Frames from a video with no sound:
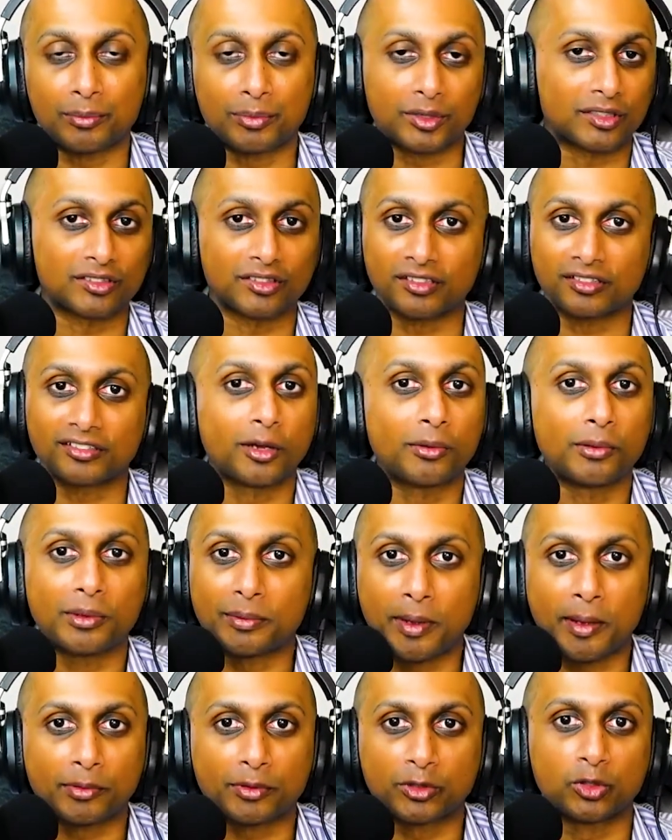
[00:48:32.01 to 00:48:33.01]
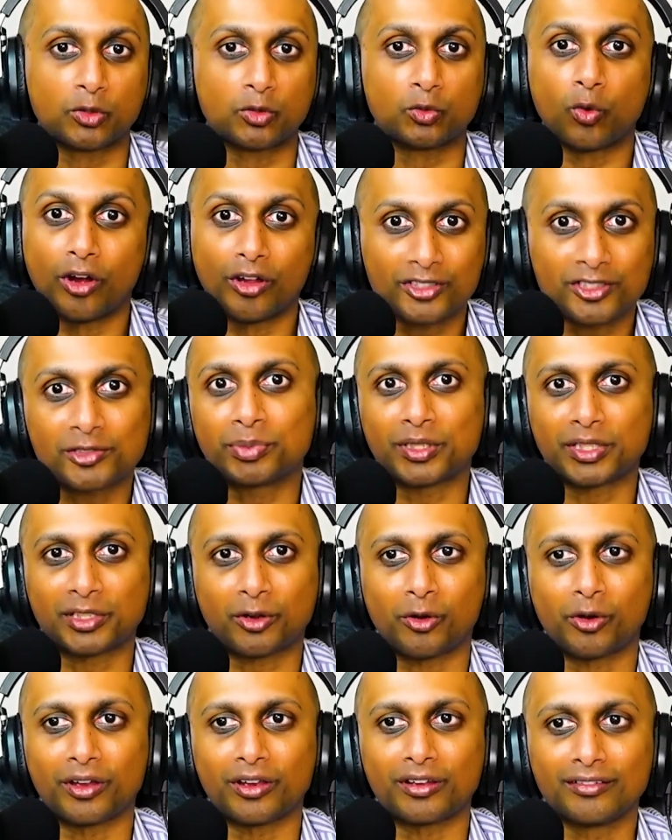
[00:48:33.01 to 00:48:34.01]
Because there's so many people who want
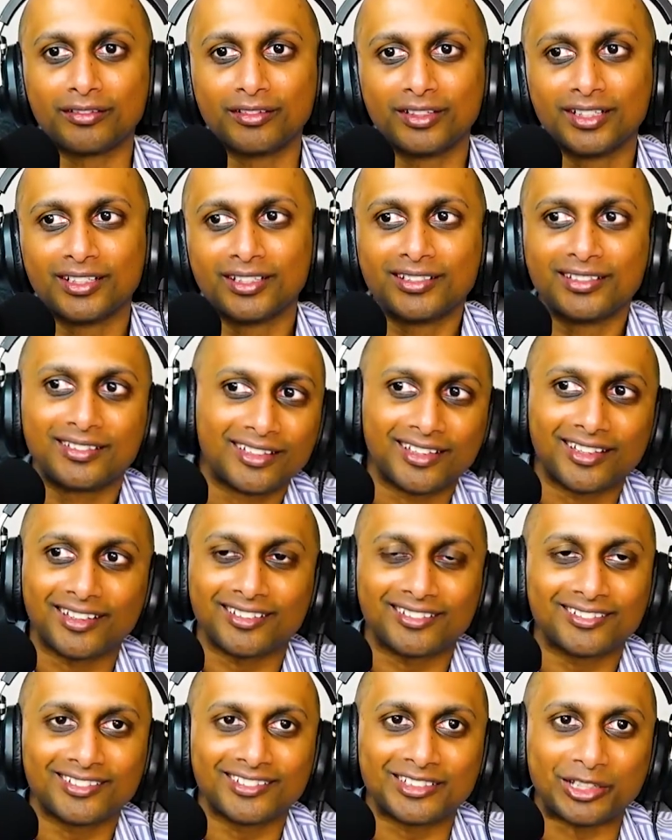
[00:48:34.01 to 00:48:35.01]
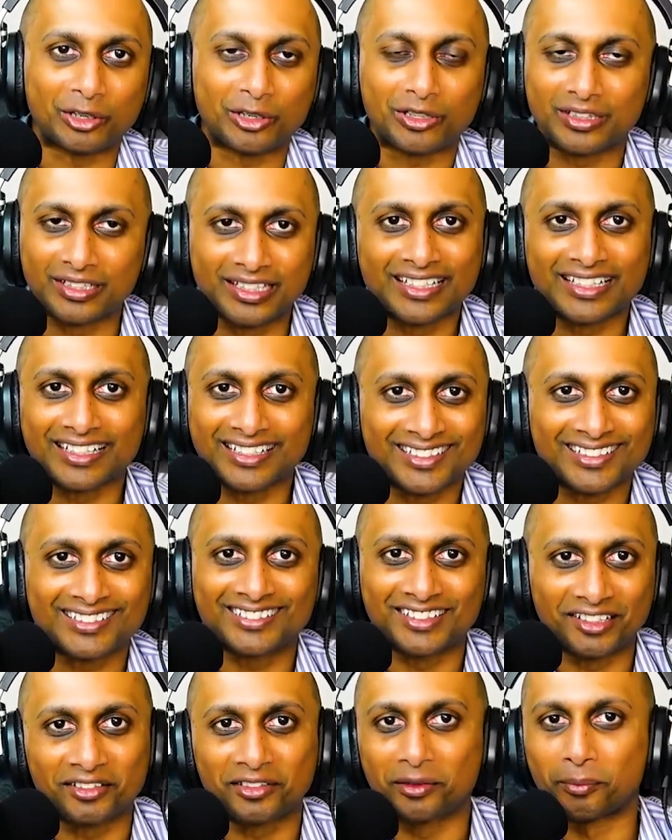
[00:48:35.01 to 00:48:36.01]
Bitcoin that clearly
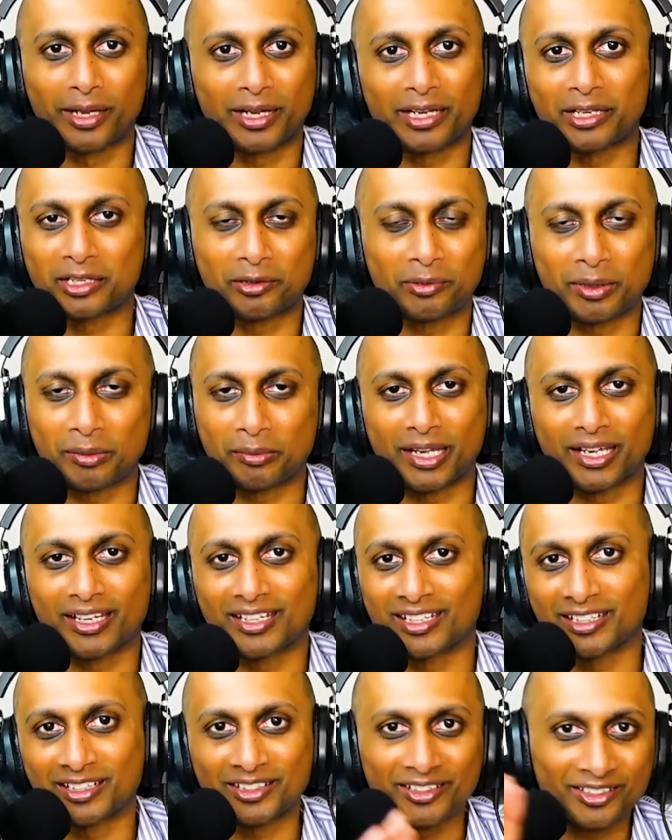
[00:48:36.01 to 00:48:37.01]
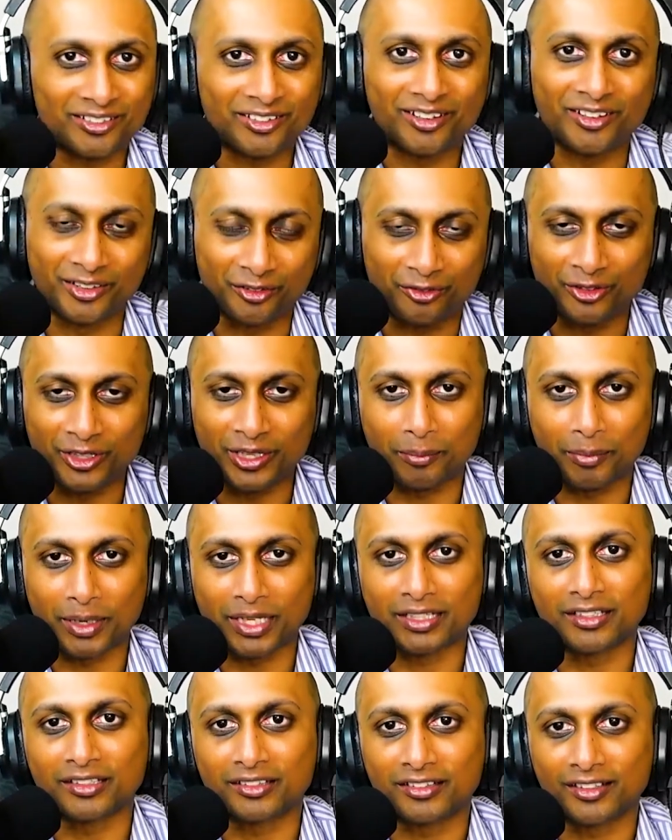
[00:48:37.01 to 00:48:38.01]
there's some money to be made here on the fiat
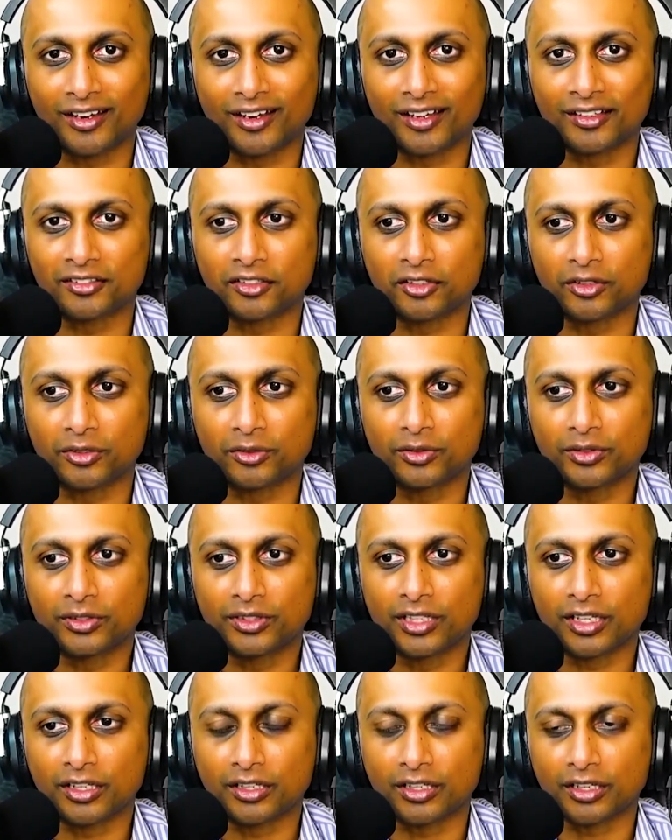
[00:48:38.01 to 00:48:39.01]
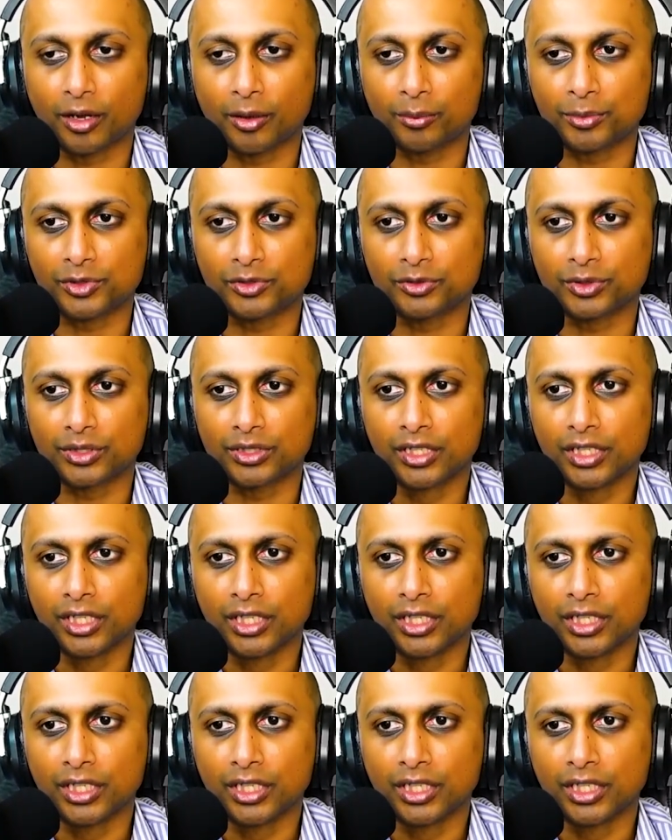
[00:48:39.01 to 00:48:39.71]
banking side, so they're going to come to it.